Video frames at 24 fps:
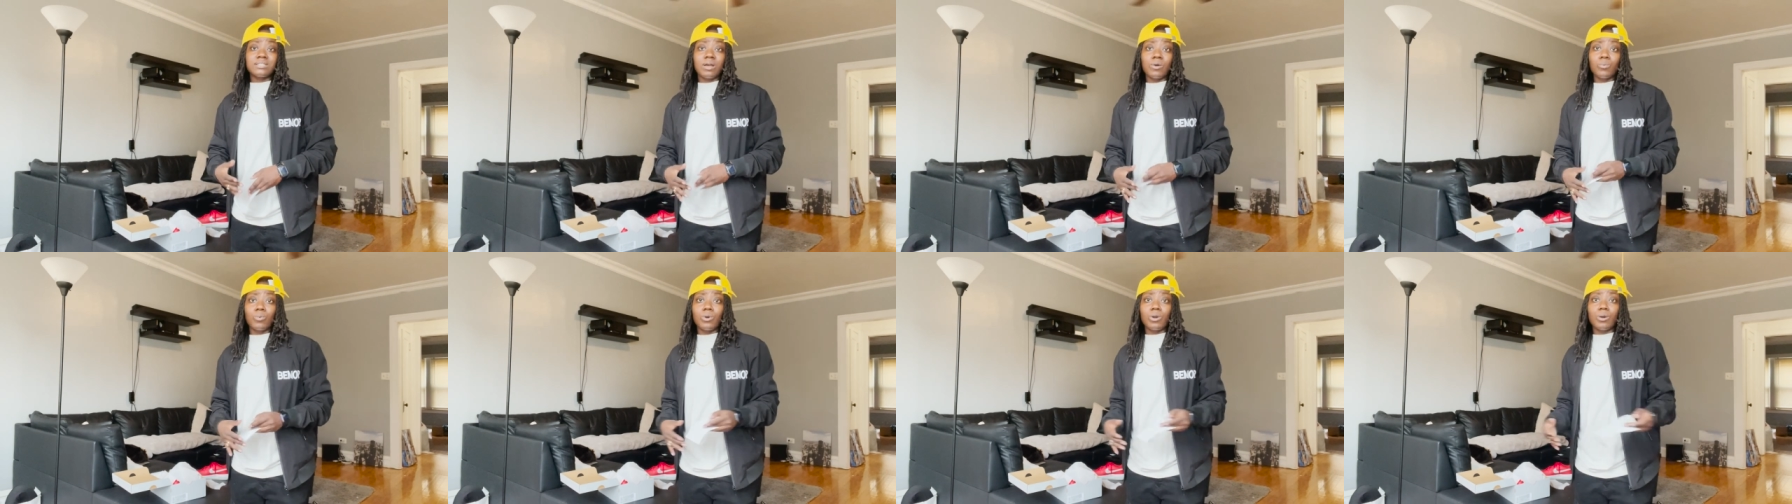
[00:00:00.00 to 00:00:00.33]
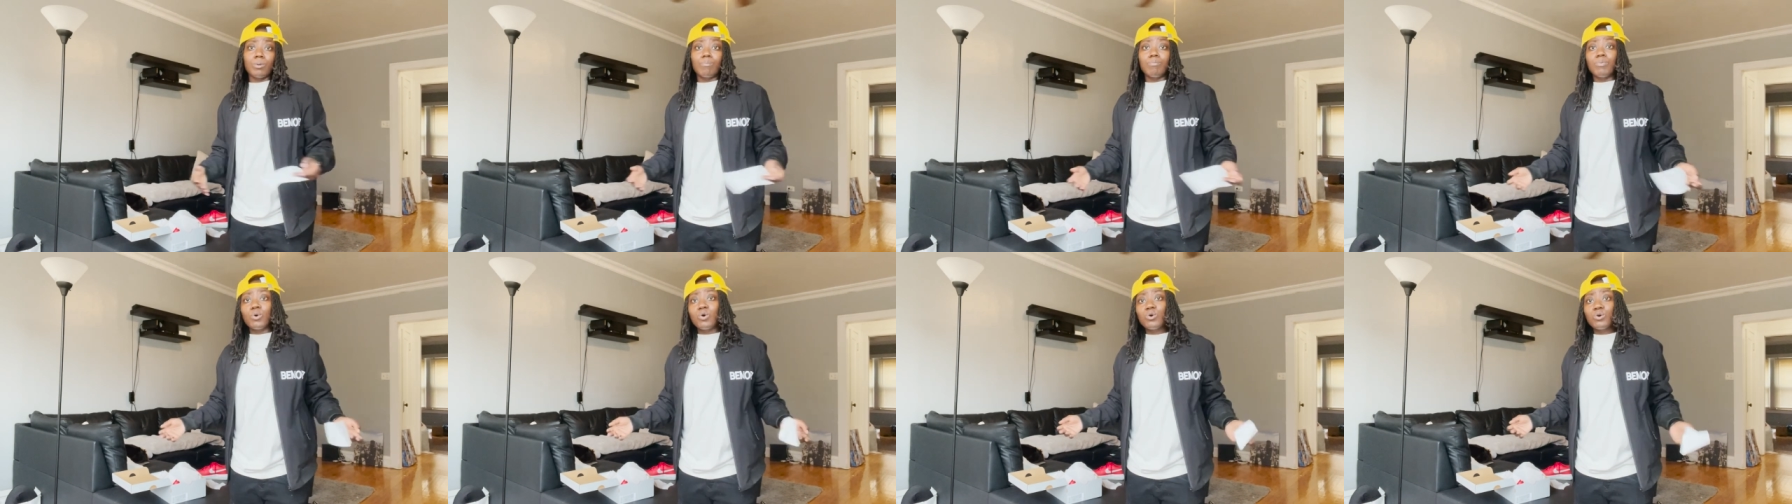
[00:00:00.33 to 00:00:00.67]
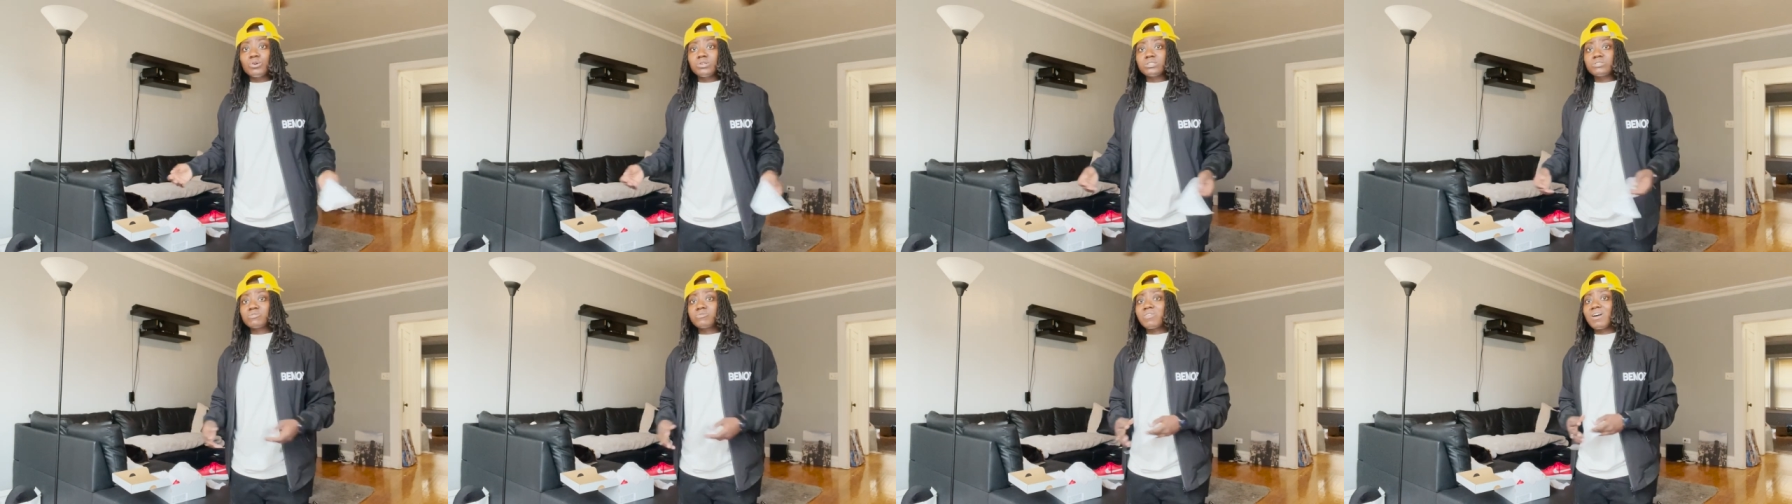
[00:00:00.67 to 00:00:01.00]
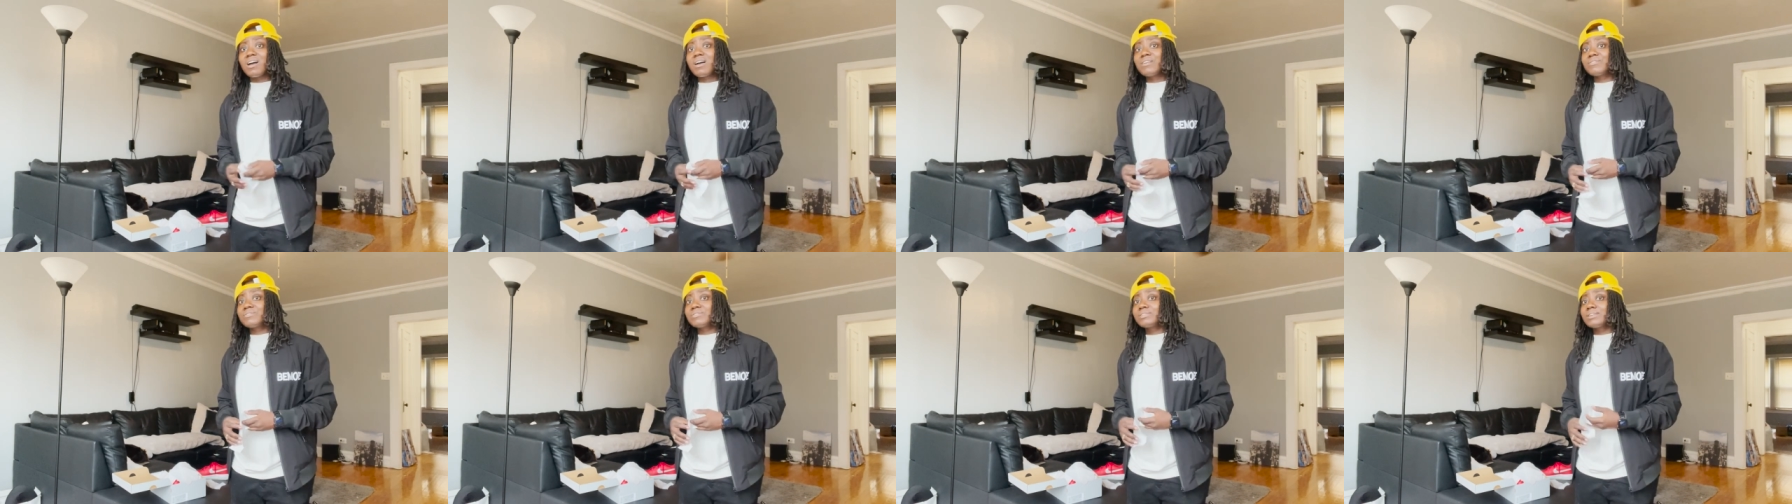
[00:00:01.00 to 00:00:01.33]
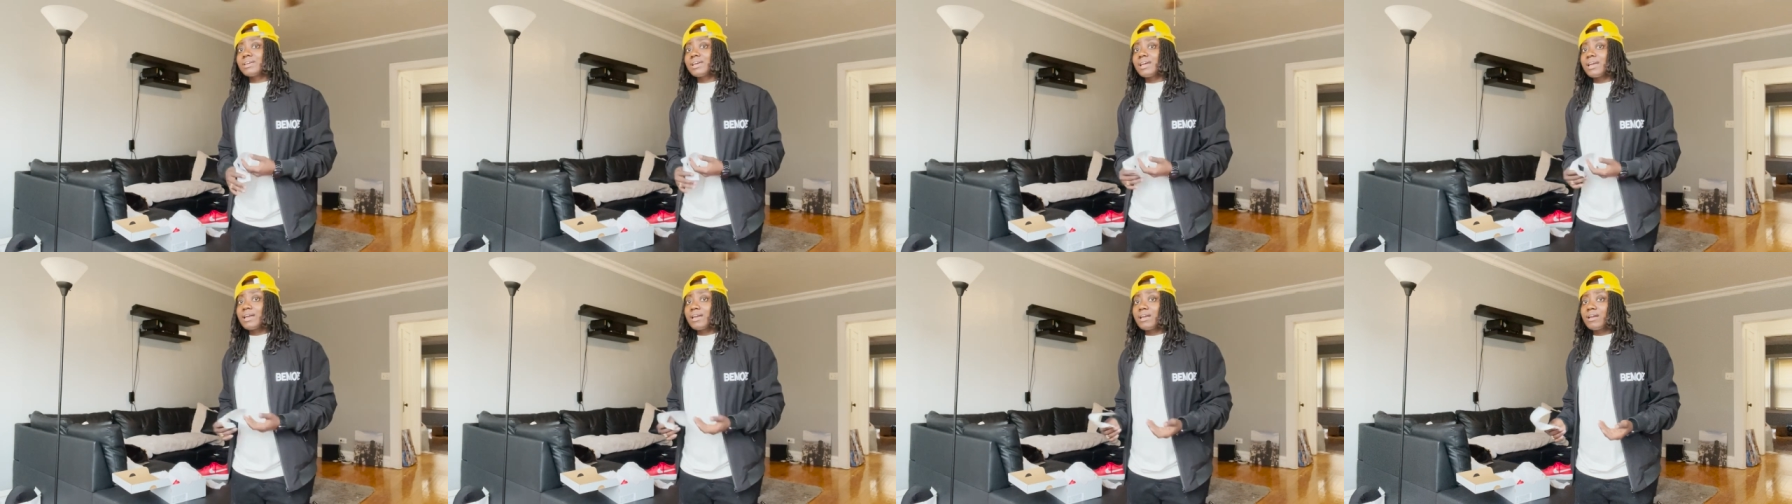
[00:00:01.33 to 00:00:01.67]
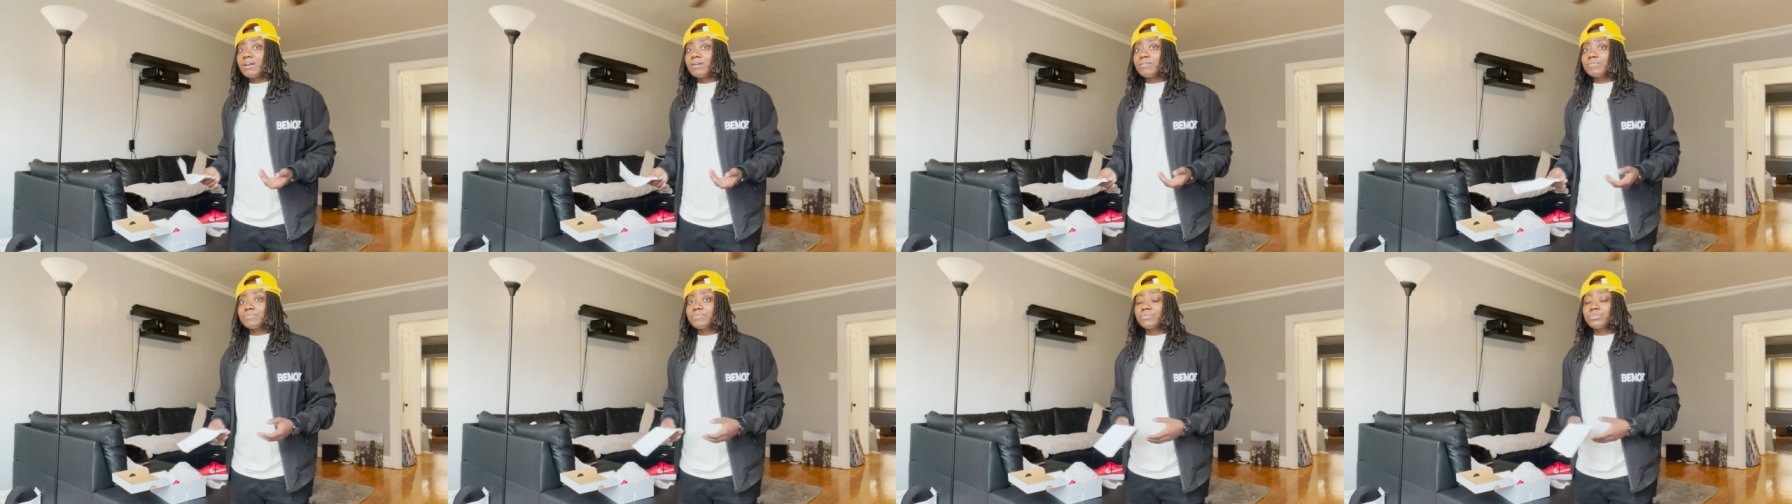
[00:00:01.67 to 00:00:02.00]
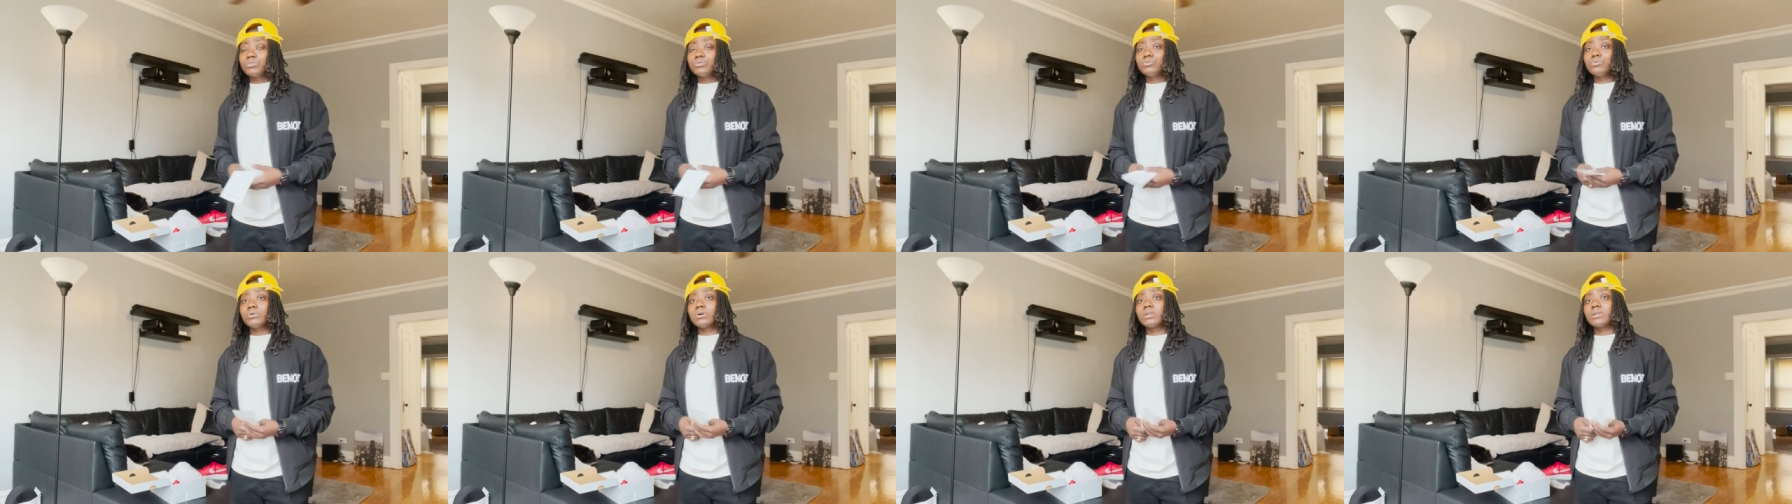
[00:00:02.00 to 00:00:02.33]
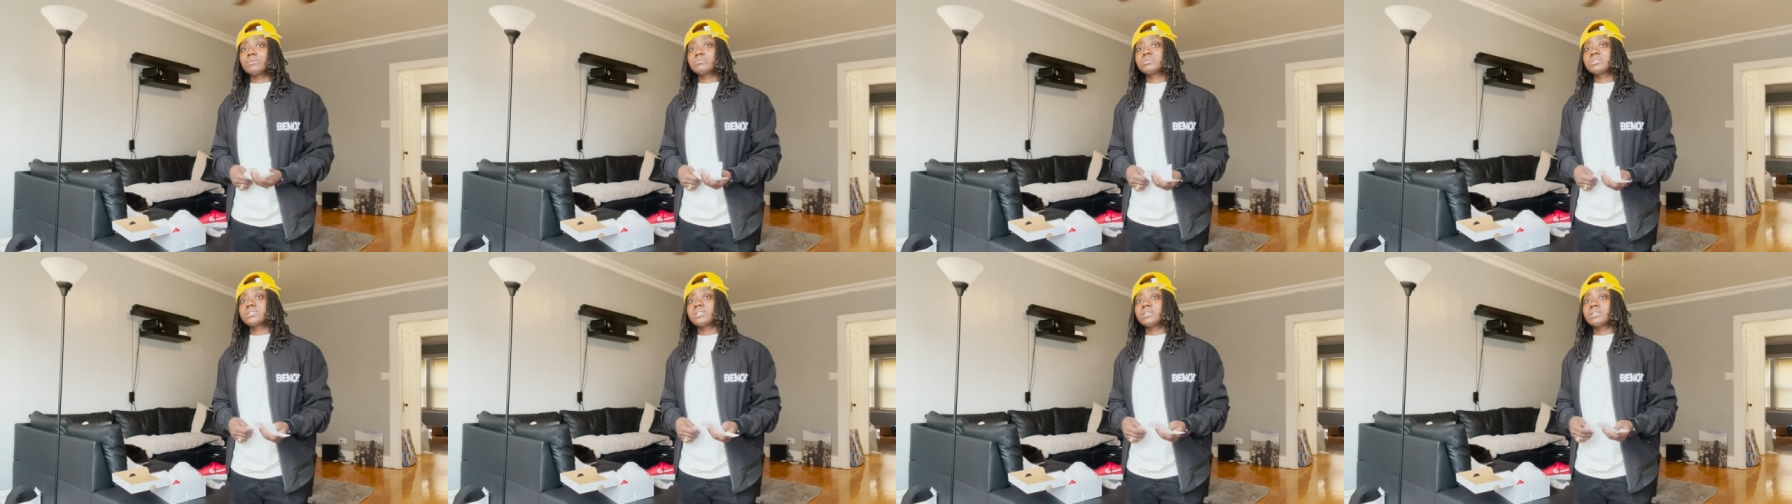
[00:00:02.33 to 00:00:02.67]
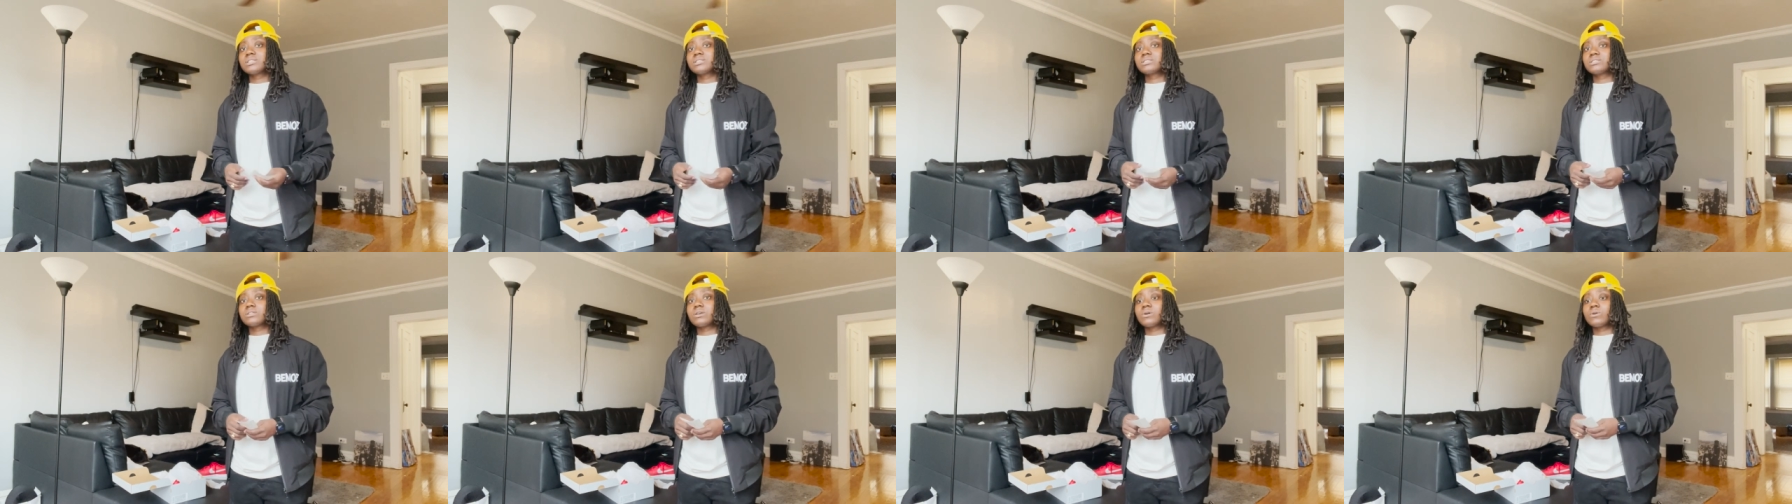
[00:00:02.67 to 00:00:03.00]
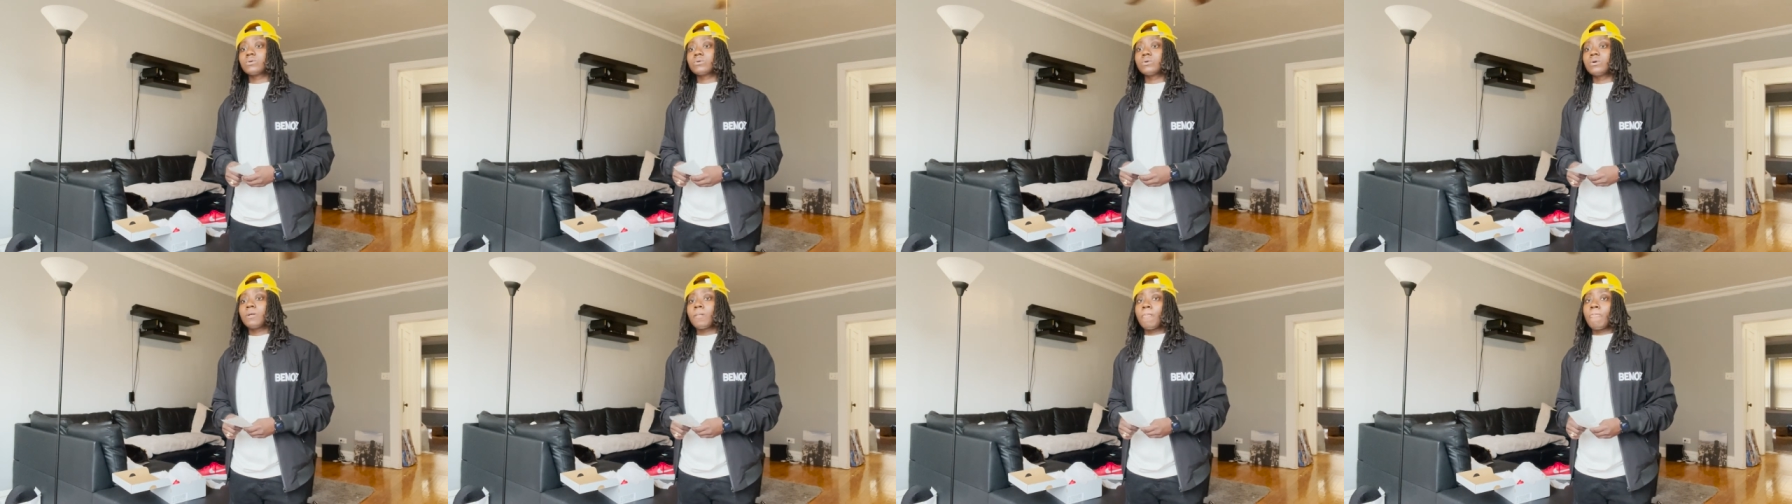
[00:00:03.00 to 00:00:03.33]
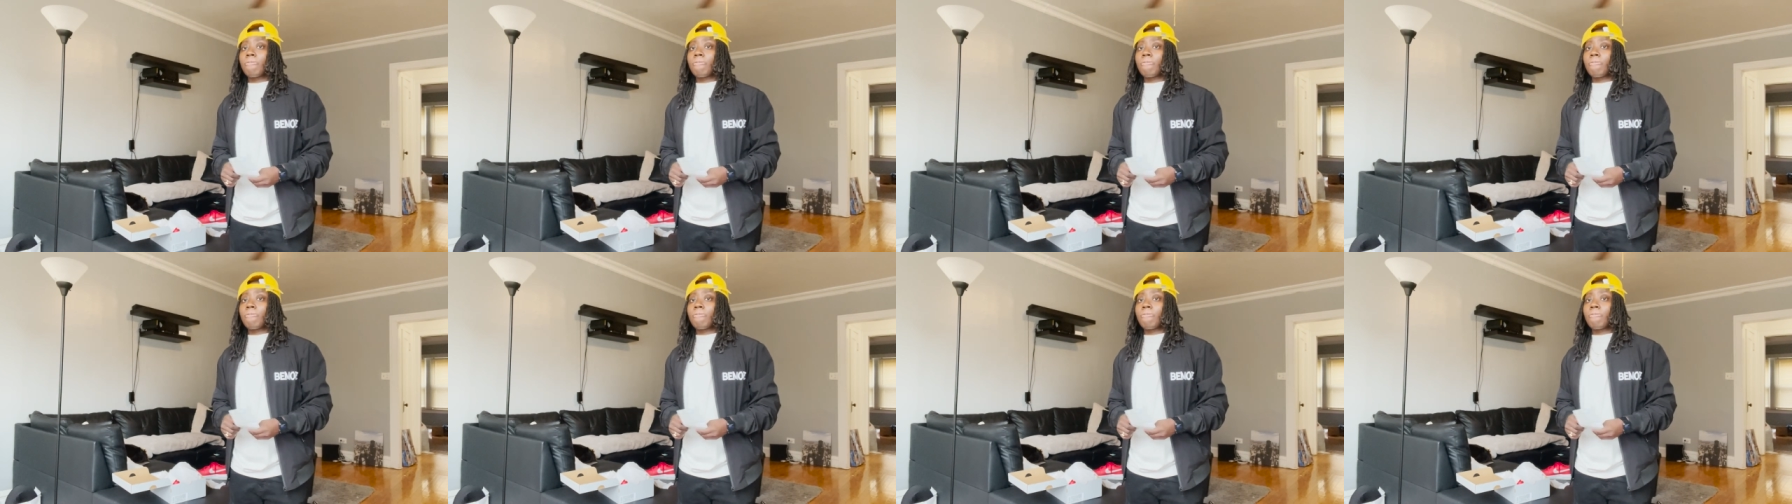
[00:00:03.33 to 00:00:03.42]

I wear a boy's 5.5. You know what I'm saying? So,